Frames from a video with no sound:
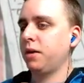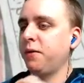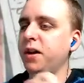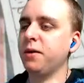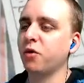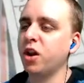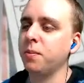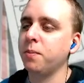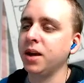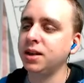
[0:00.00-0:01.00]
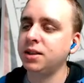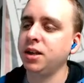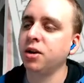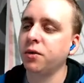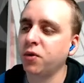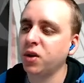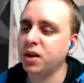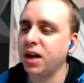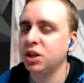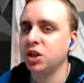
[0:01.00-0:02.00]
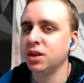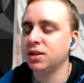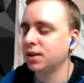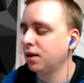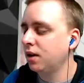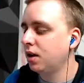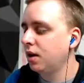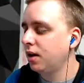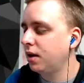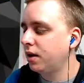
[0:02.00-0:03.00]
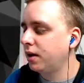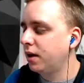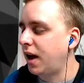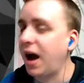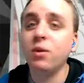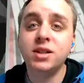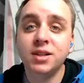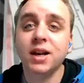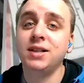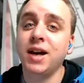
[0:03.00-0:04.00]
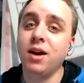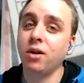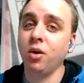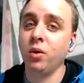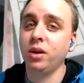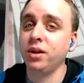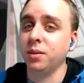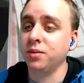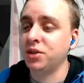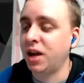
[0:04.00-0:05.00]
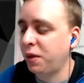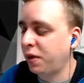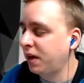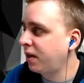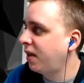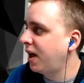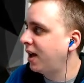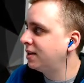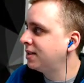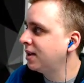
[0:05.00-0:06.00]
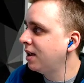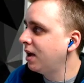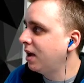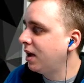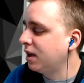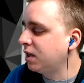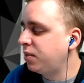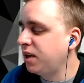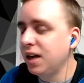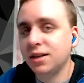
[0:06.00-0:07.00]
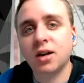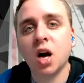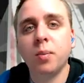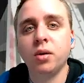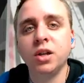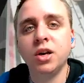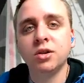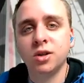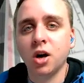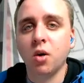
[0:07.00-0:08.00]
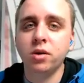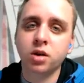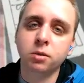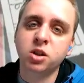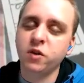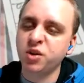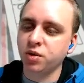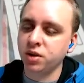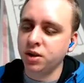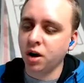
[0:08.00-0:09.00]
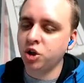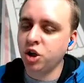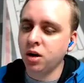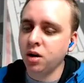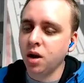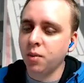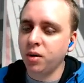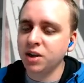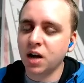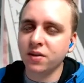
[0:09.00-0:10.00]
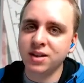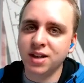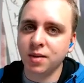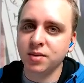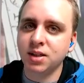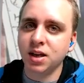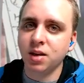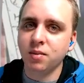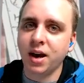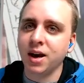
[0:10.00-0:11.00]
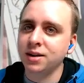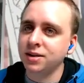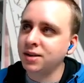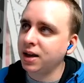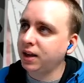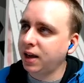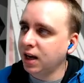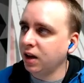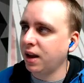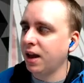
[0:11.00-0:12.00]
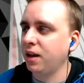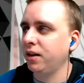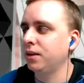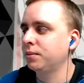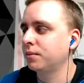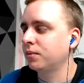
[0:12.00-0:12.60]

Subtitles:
Favorite mid-tier free agent? I would say Tyrell Williams. I think that he peaked a couple of years ago in terms of his production, but he's on the same team as Keenan Allen,